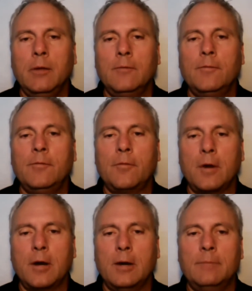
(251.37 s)

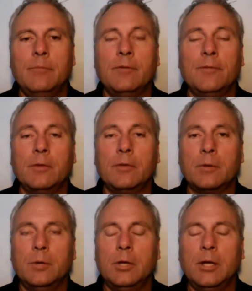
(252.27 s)
from the Federal
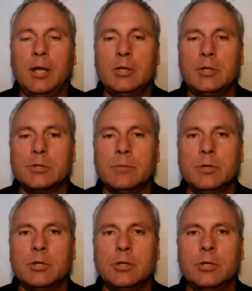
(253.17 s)
Communications
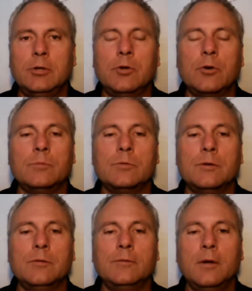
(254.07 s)
Commission in terms
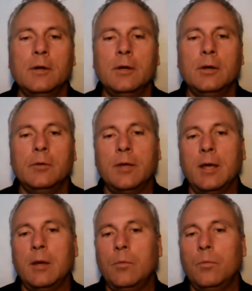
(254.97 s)
of,
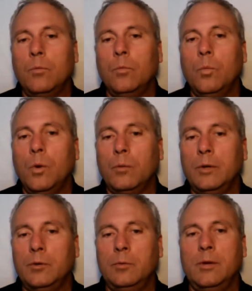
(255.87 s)
okay, what do
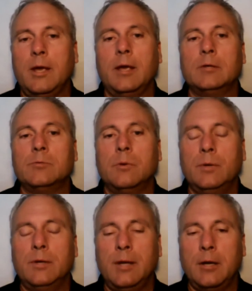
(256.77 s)
we do next? What do
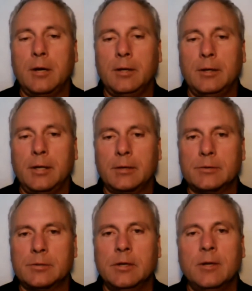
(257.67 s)
we take on
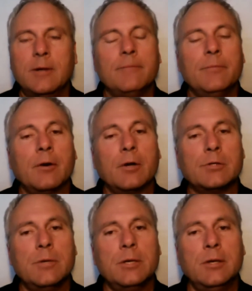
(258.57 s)
next? There are
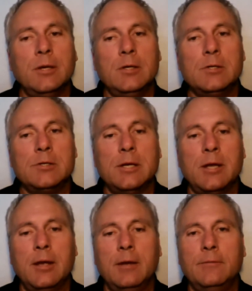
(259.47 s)
some entities that
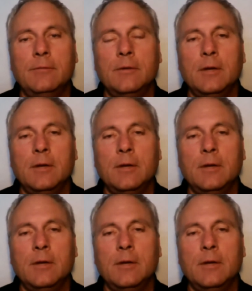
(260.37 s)
have